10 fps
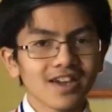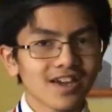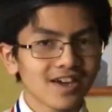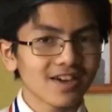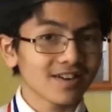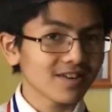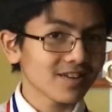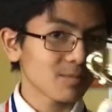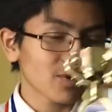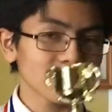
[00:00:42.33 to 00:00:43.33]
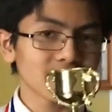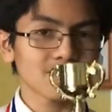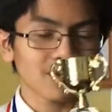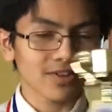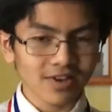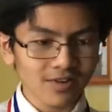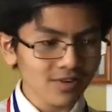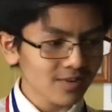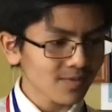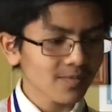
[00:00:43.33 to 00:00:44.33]
and more on the team round
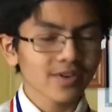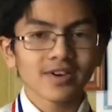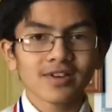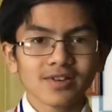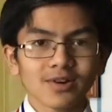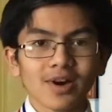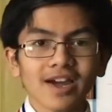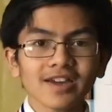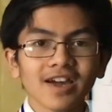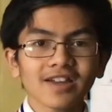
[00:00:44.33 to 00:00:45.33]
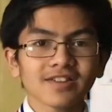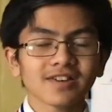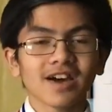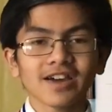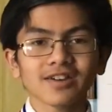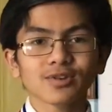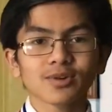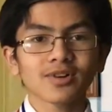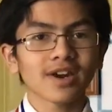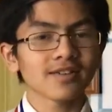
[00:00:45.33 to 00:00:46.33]
later. So I got the highest
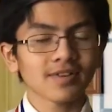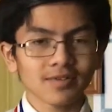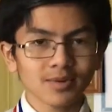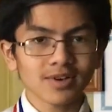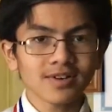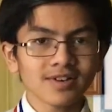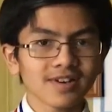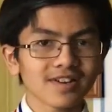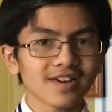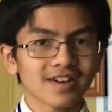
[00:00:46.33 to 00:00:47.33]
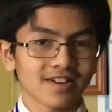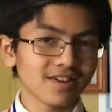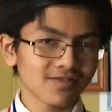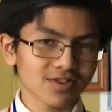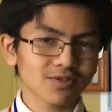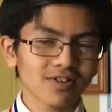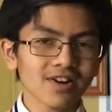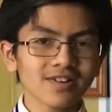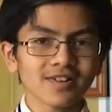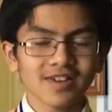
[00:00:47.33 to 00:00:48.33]
score out of everyone, uh, individual
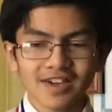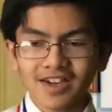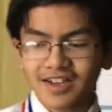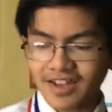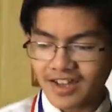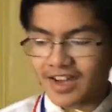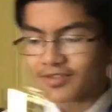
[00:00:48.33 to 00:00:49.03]
round. And then